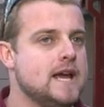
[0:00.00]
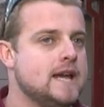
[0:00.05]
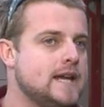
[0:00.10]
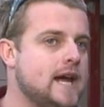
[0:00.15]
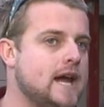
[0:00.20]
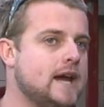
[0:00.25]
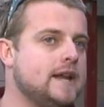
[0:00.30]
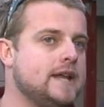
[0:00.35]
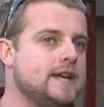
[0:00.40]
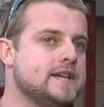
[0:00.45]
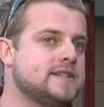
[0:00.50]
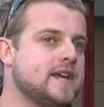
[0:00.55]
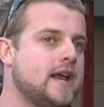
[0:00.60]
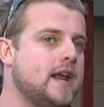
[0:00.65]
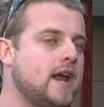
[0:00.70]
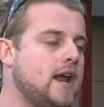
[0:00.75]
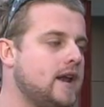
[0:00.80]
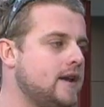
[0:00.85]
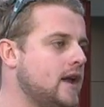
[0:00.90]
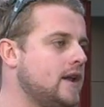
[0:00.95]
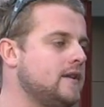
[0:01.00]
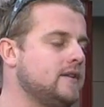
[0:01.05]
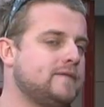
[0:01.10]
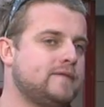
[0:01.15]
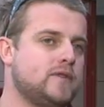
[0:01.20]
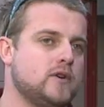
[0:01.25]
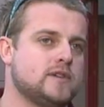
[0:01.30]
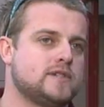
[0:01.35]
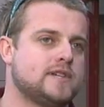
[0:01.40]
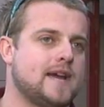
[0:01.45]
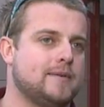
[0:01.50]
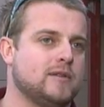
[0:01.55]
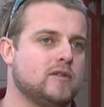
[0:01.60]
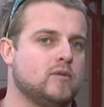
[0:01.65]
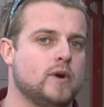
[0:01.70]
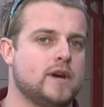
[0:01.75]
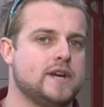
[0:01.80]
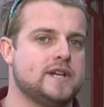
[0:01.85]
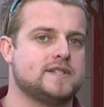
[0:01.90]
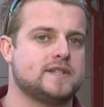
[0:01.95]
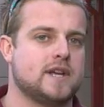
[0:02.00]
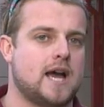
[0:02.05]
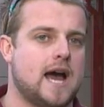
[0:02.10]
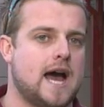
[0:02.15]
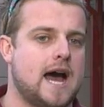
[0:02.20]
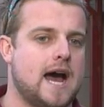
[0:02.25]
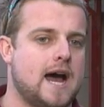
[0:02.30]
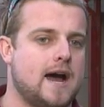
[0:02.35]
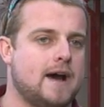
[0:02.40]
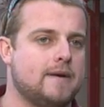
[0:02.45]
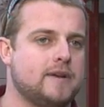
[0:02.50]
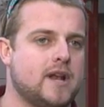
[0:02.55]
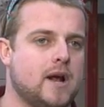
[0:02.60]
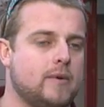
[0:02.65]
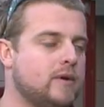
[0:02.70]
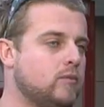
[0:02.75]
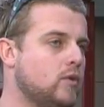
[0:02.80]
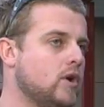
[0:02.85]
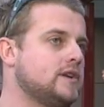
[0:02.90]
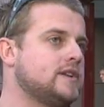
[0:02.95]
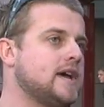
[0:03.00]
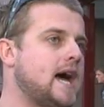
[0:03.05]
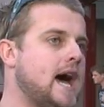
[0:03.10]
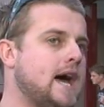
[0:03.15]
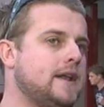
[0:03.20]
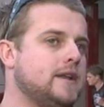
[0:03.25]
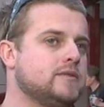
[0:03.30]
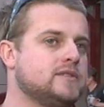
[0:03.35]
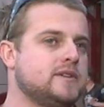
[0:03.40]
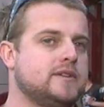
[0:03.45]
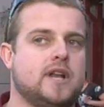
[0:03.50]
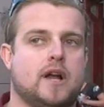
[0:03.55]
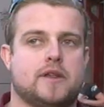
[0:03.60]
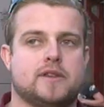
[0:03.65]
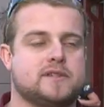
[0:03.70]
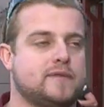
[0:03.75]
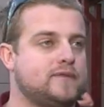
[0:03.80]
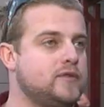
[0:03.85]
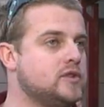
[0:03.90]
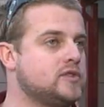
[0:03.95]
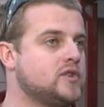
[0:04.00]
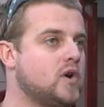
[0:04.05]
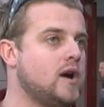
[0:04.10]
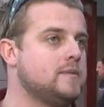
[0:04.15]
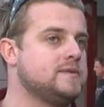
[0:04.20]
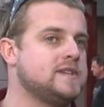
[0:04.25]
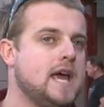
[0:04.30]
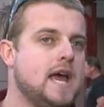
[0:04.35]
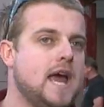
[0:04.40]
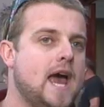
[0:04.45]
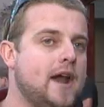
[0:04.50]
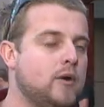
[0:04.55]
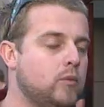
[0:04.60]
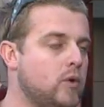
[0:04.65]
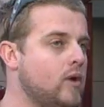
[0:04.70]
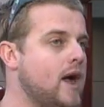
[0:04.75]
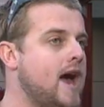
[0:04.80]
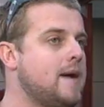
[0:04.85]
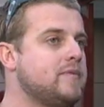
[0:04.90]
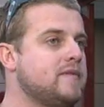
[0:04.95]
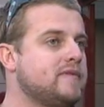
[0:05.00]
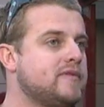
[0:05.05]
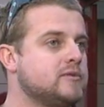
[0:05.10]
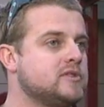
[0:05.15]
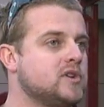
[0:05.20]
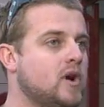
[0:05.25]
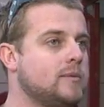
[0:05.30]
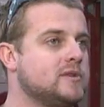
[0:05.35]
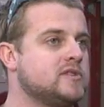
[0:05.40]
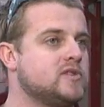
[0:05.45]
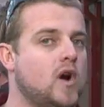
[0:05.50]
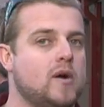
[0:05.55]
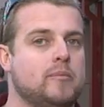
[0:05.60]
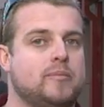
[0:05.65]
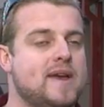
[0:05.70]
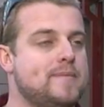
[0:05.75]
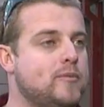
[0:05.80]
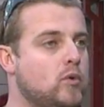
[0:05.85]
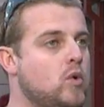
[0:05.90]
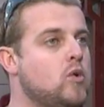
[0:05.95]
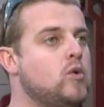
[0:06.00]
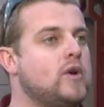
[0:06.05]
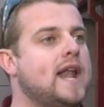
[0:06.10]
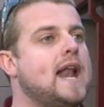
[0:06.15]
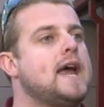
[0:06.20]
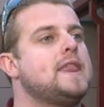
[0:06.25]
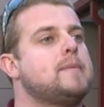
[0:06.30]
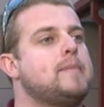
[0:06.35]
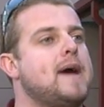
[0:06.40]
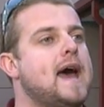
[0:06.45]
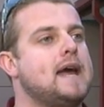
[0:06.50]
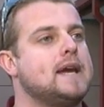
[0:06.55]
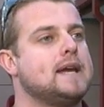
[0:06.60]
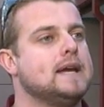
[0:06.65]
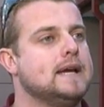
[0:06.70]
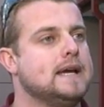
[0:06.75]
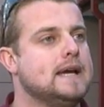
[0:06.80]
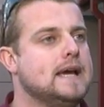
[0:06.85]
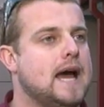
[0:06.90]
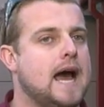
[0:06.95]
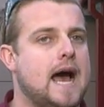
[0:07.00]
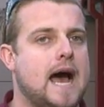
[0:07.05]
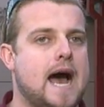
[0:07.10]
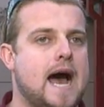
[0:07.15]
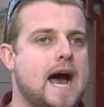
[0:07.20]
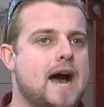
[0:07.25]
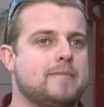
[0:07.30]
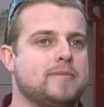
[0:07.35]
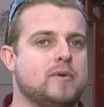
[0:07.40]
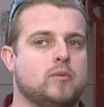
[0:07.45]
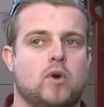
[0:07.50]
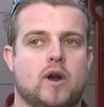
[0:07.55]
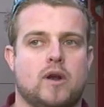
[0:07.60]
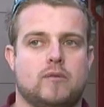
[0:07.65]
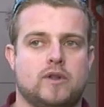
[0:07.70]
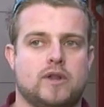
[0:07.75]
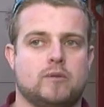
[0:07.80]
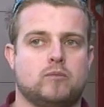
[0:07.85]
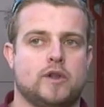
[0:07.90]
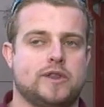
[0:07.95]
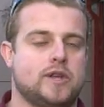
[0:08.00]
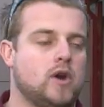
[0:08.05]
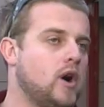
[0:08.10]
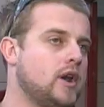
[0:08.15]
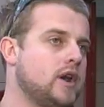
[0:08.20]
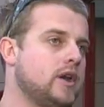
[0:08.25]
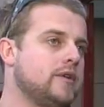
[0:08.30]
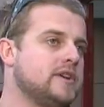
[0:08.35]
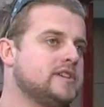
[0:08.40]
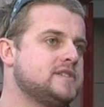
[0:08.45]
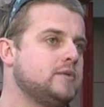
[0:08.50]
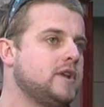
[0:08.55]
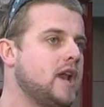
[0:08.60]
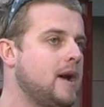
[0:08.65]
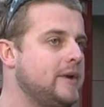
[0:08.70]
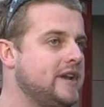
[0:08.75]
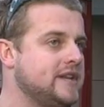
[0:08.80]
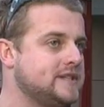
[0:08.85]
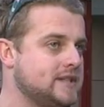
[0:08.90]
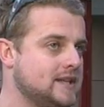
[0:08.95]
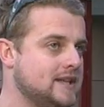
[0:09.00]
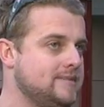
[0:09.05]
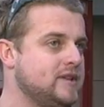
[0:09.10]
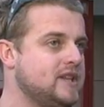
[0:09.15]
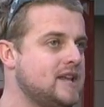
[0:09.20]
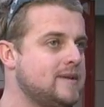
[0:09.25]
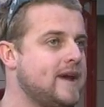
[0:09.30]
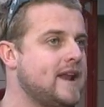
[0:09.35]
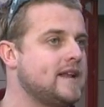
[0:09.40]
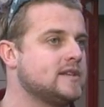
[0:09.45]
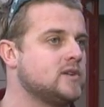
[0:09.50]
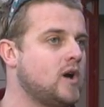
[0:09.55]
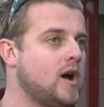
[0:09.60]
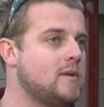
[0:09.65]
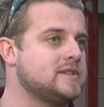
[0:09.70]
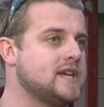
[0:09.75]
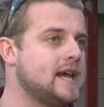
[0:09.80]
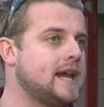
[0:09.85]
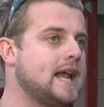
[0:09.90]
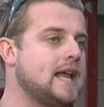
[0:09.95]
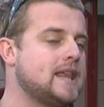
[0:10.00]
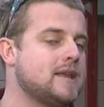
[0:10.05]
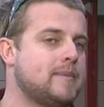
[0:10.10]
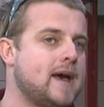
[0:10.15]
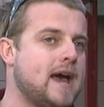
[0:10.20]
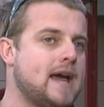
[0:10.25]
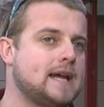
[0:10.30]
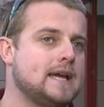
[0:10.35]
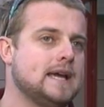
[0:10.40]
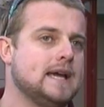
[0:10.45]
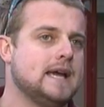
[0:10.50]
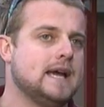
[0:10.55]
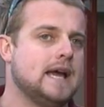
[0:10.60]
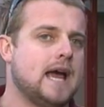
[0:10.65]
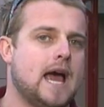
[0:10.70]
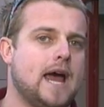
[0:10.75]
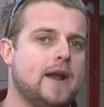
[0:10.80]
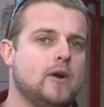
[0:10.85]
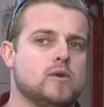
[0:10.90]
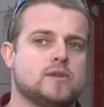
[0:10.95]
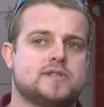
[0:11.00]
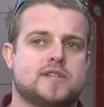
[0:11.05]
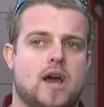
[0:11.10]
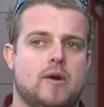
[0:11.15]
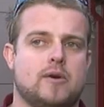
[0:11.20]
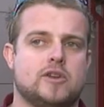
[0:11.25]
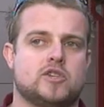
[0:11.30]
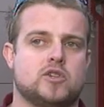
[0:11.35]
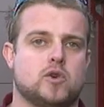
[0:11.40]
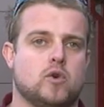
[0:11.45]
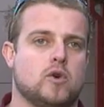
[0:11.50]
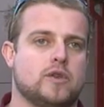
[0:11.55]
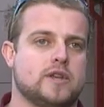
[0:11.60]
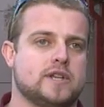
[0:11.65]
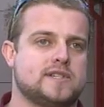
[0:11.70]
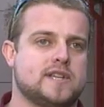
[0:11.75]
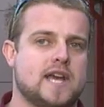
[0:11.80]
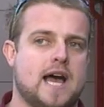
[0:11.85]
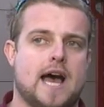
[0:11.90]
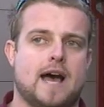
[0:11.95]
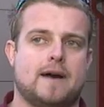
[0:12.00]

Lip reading: Yeah, it is. And the first couple of weeks, we worked hard, and it was, there's a few times, and it will happen from time to time. People will get out the back, but what the idea is, we need to limit the amount of times they get out the back, and also ensure that